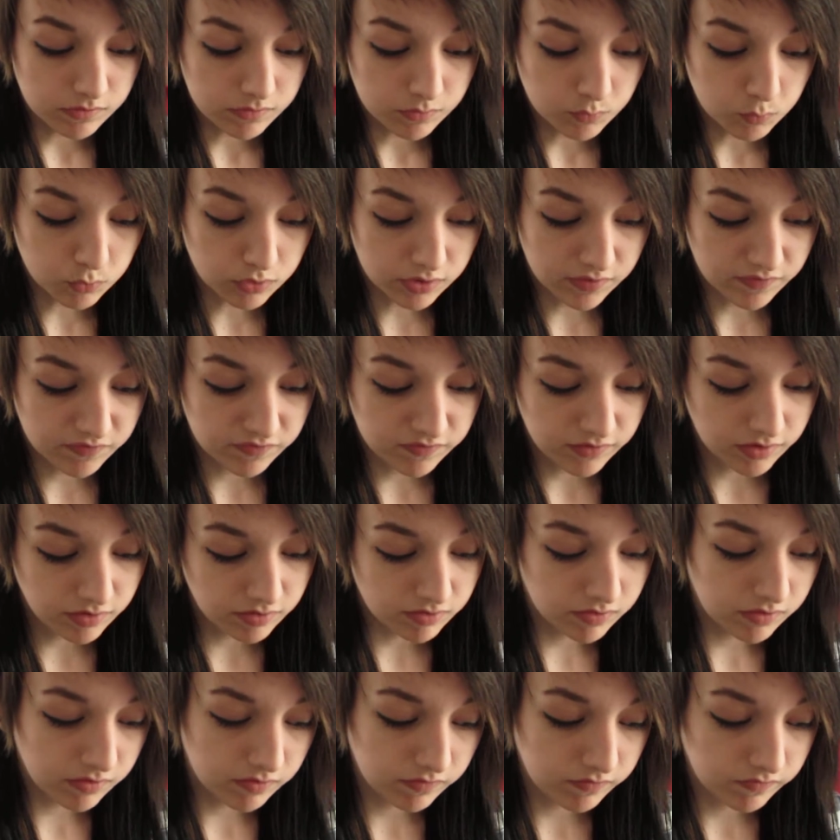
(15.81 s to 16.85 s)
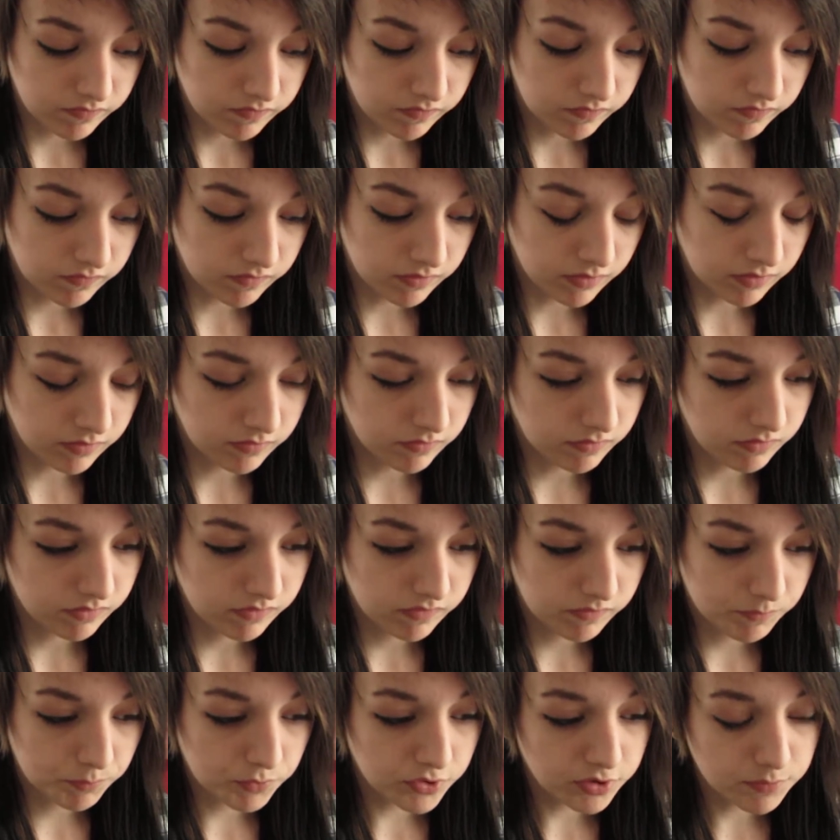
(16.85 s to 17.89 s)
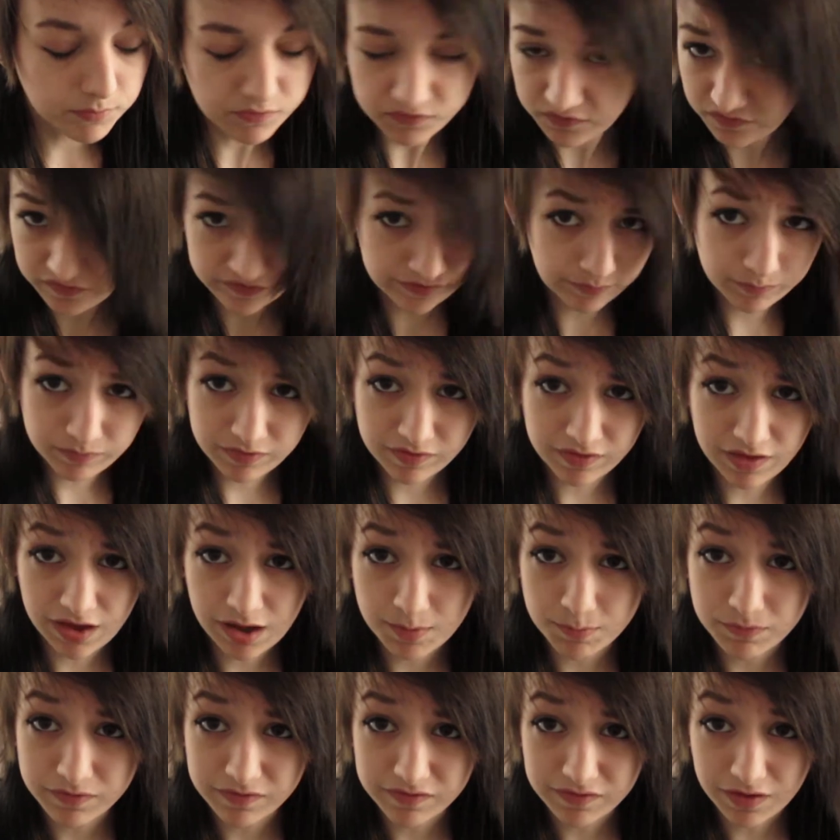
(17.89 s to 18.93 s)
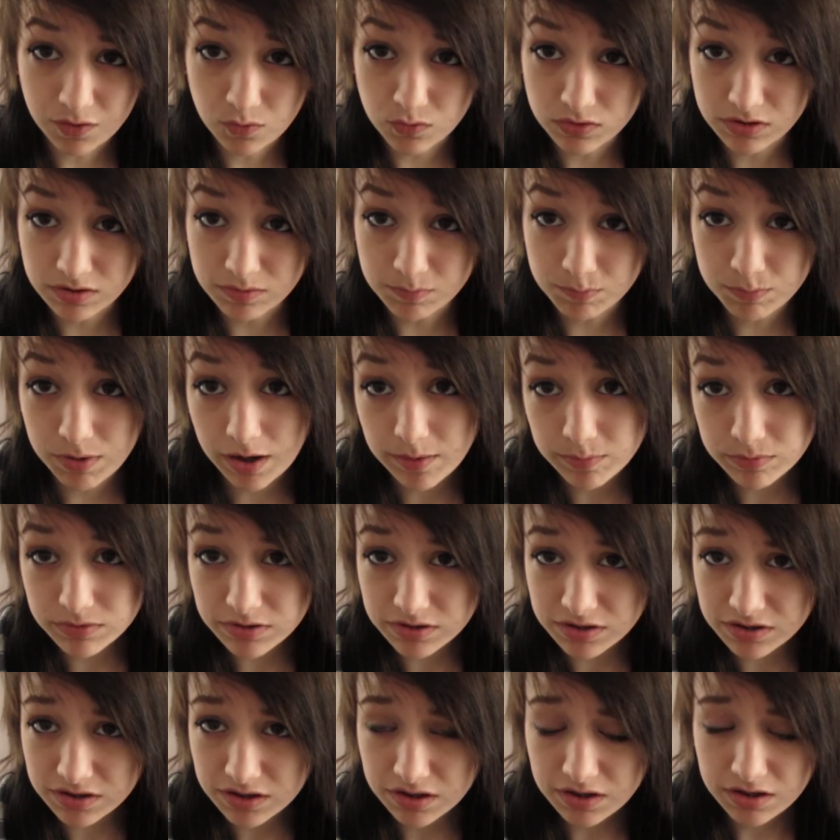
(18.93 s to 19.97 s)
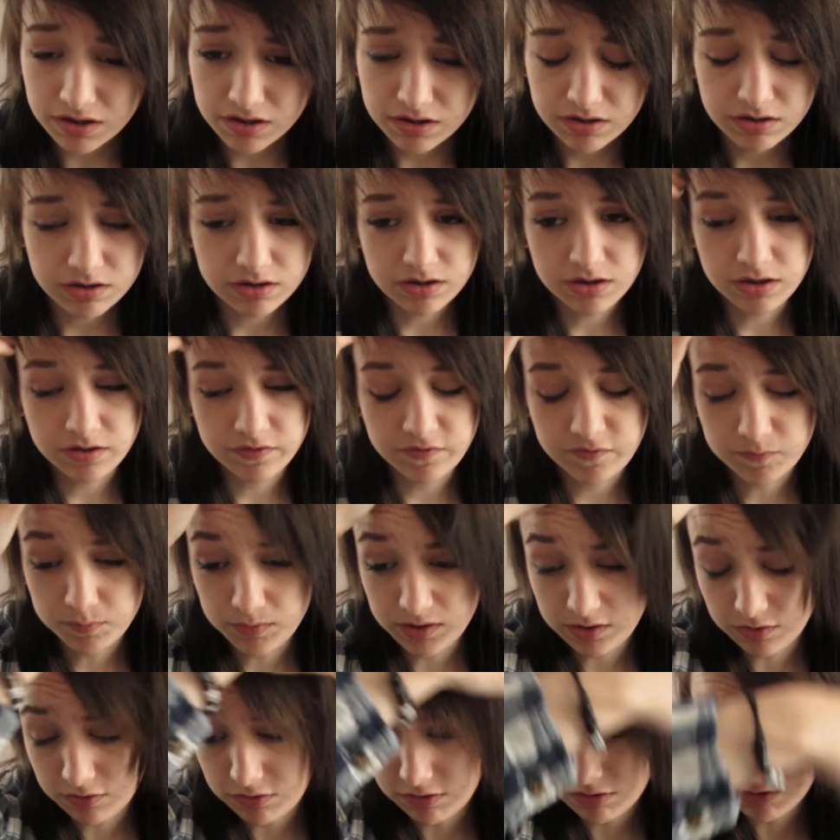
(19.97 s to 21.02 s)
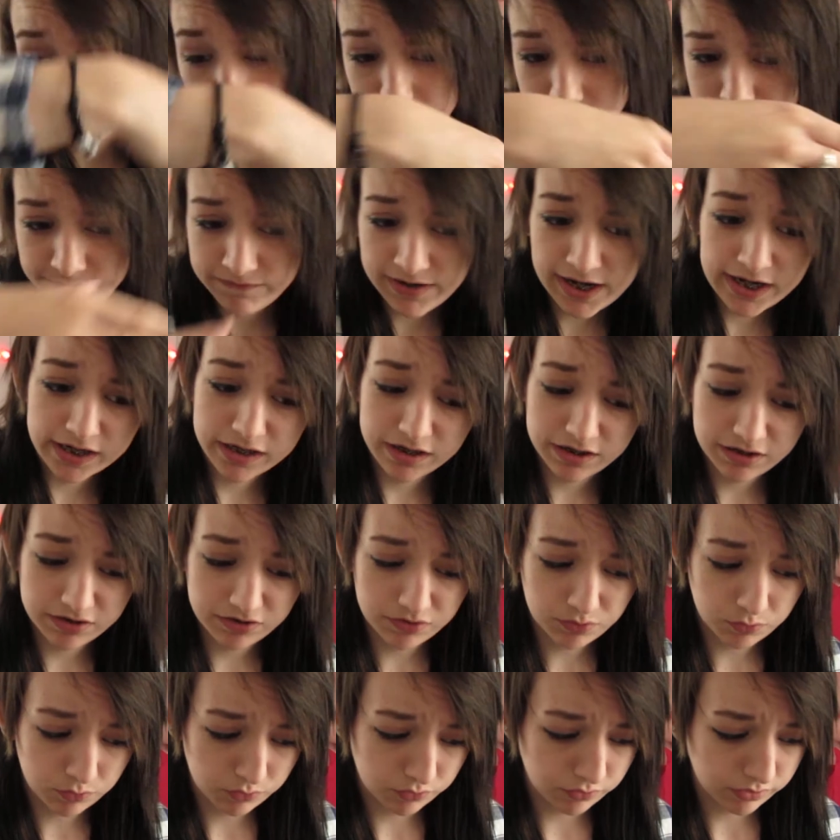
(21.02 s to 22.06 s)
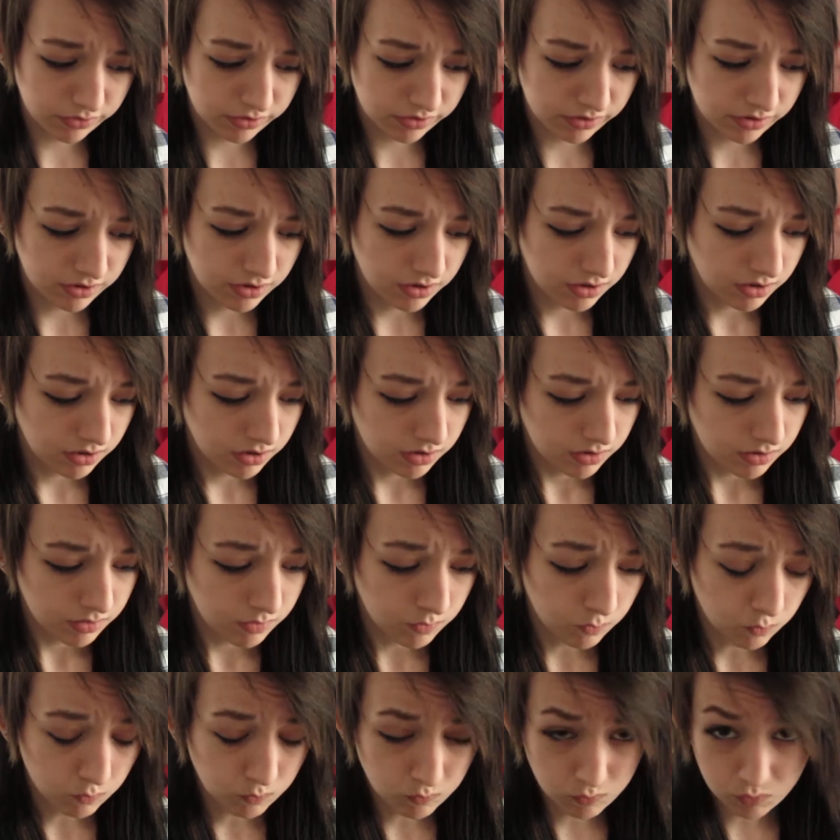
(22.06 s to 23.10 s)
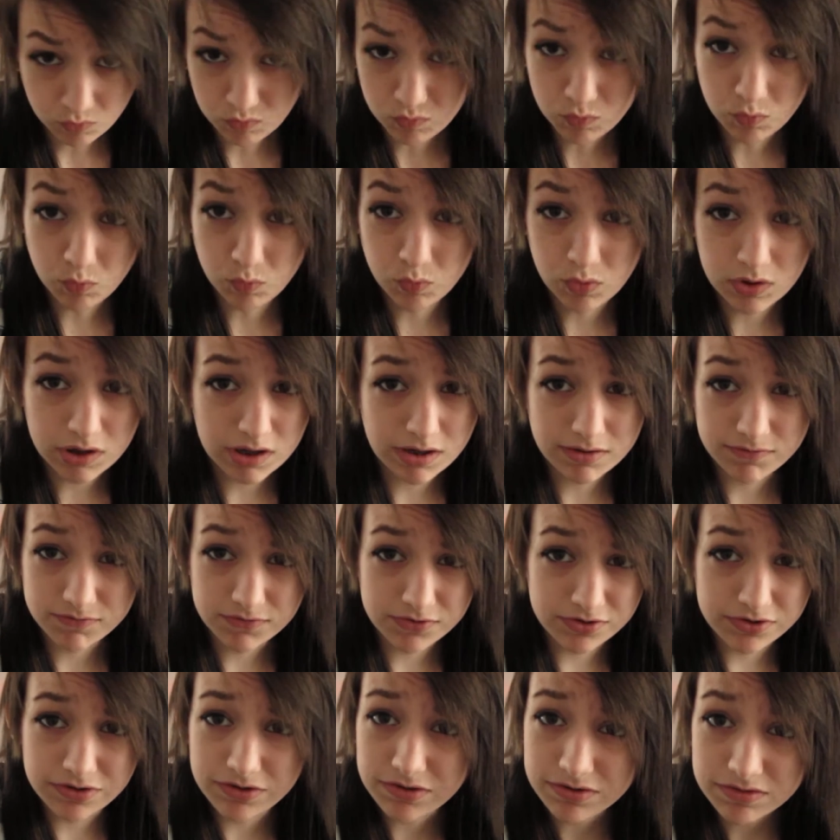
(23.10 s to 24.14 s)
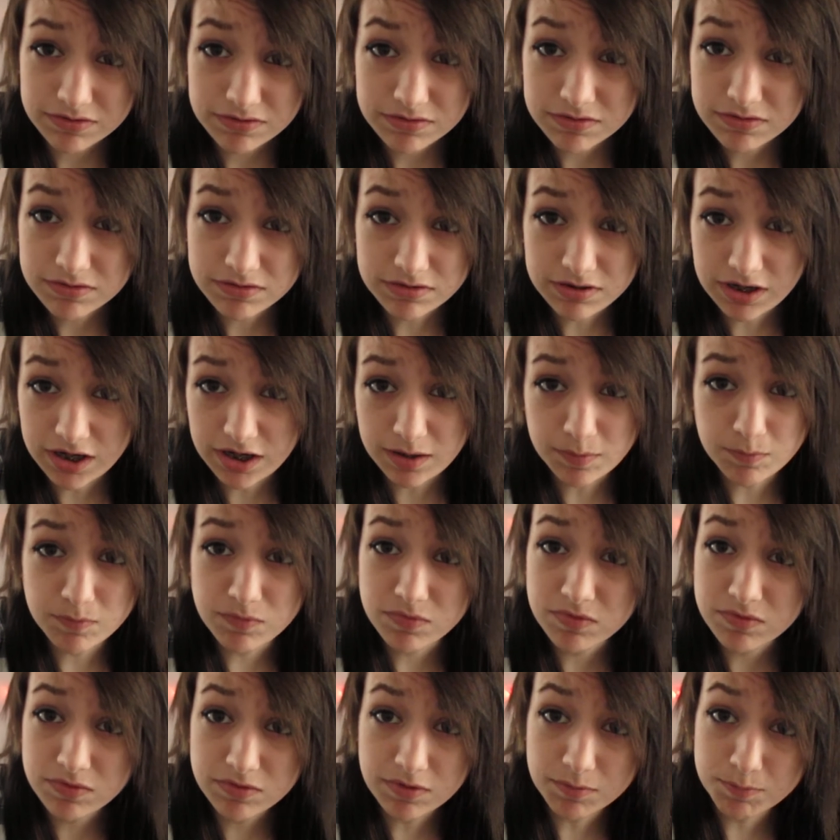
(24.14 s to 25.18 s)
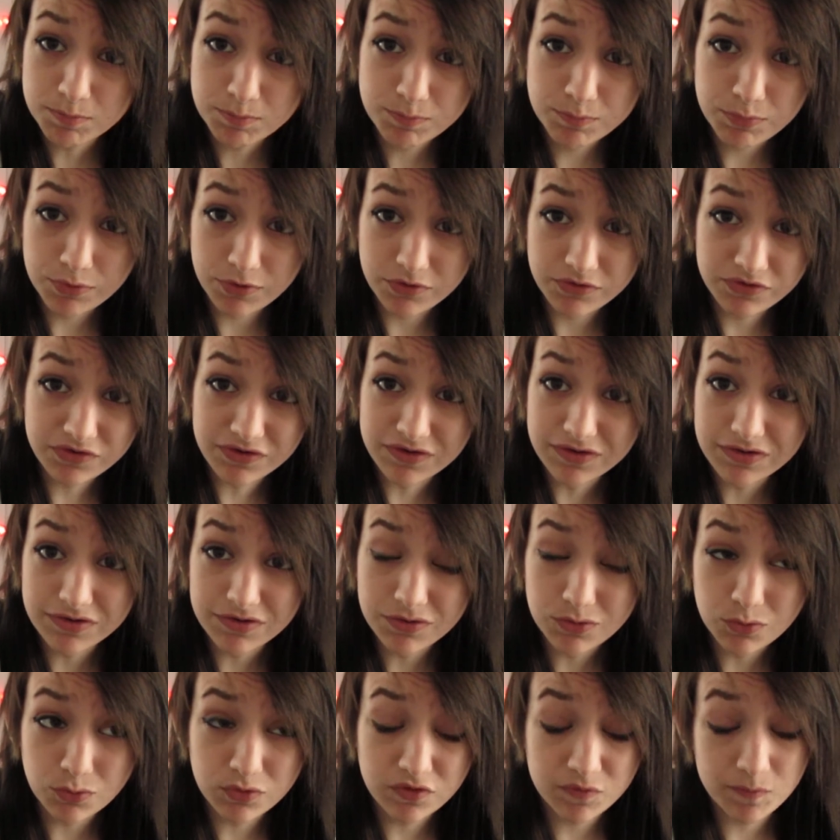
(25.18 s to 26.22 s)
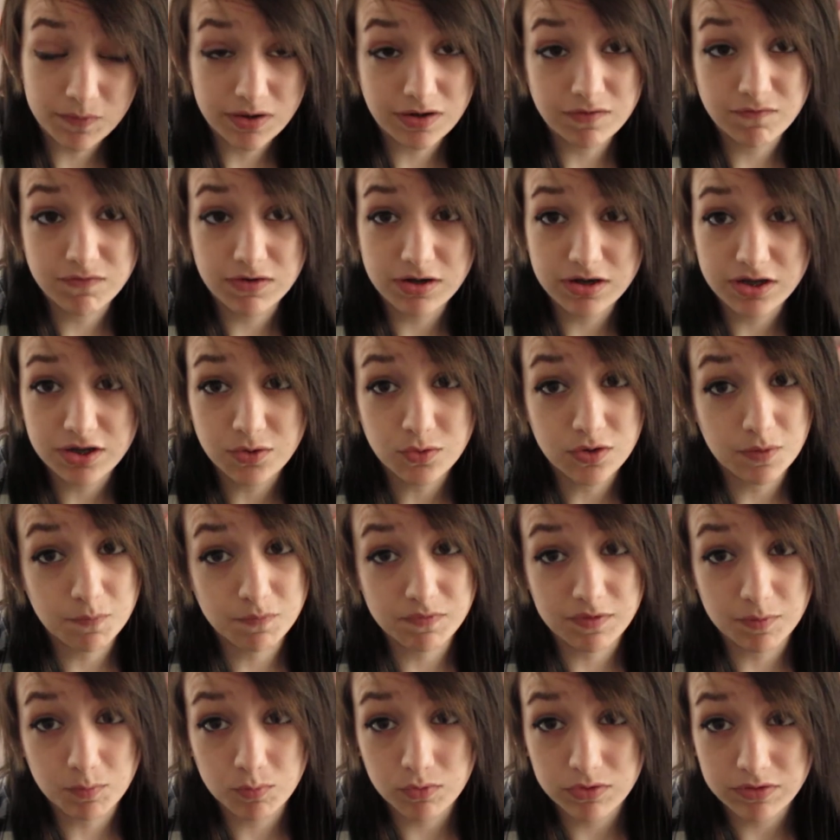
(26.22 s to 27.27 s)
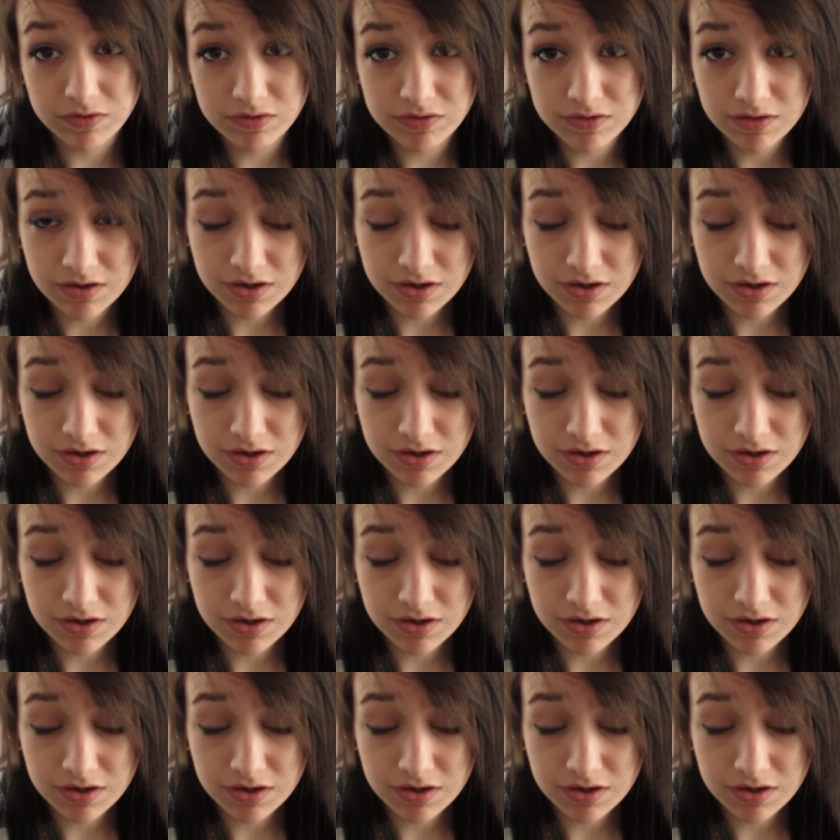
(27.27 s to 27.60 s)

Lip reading: when I say this, it's pretty much the same thing that happens out in public. It's being called a faggot or whatever name the person who is making fun of you comes up with.